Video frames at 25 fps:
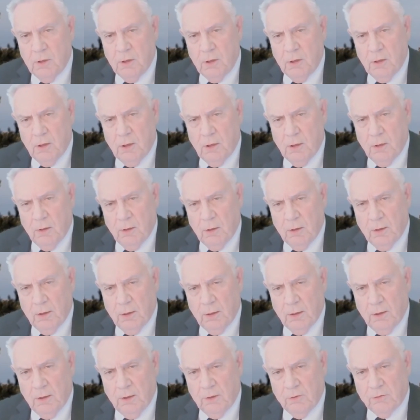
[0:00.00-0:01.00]
Uh,
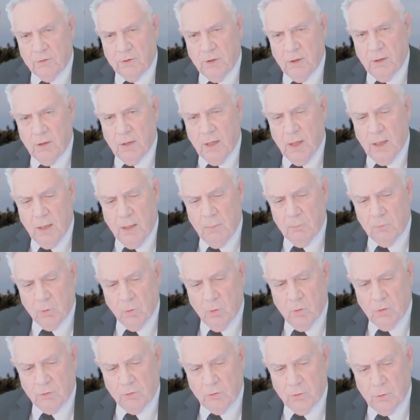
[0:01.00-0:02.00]
and he said, I'm
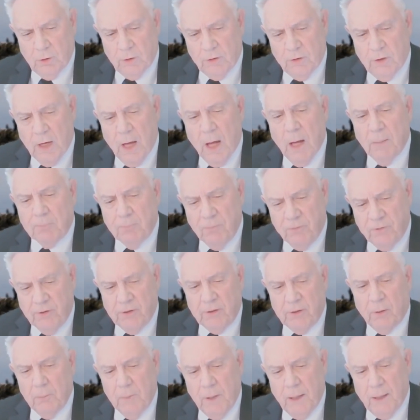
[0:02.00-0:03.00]
going to adopt
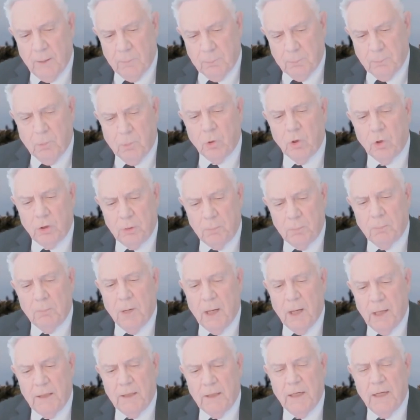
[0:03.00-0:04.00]
them and put
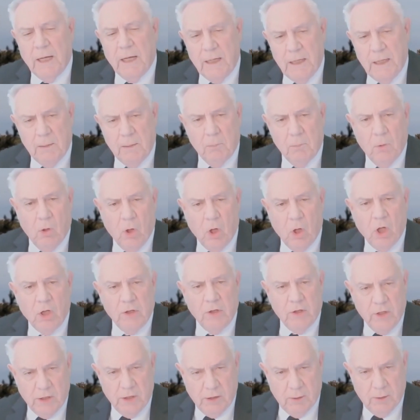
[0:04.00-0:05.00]
my name
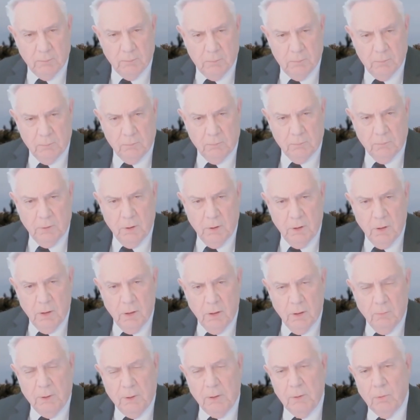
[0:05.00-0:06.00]
on them.
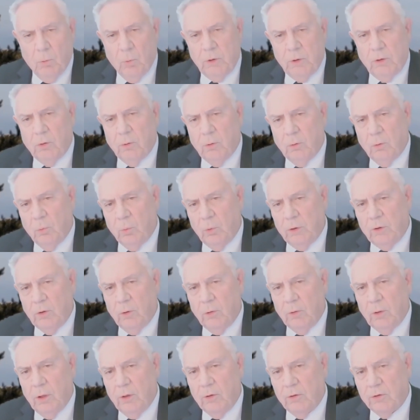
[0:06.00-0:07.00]
People, we don't, we
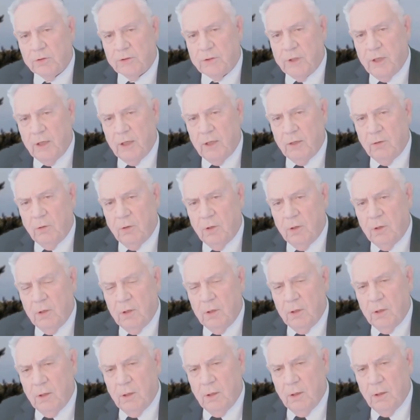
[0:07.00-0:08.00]
don't understand
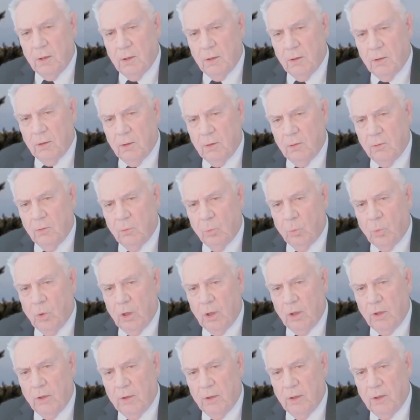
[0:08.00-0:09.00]
uh,
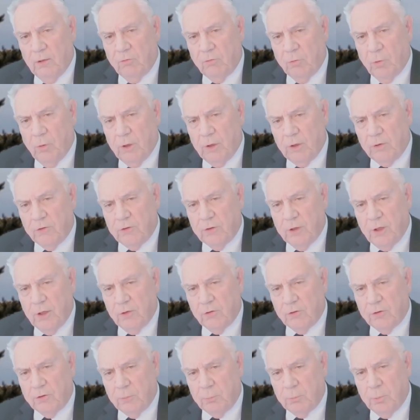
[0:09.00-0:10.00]
well enough when it
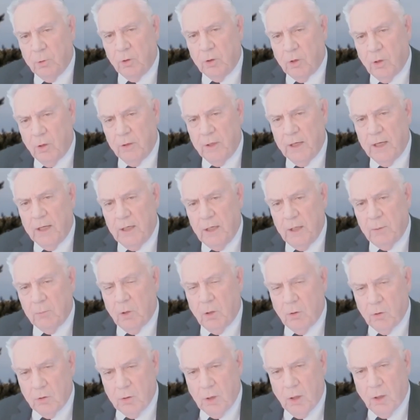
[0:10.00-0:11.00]
says to put a name
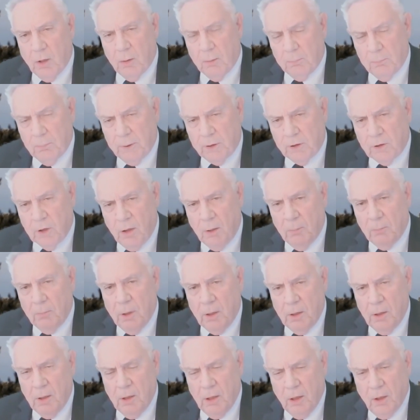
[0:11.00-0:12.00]
or, or become
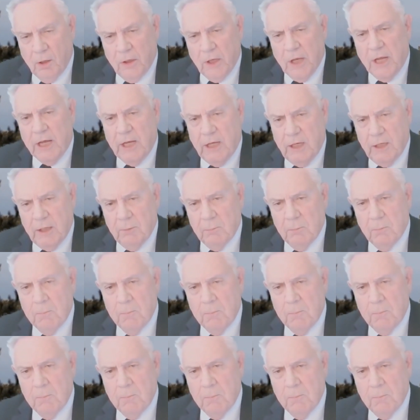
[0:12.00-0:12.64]
a name.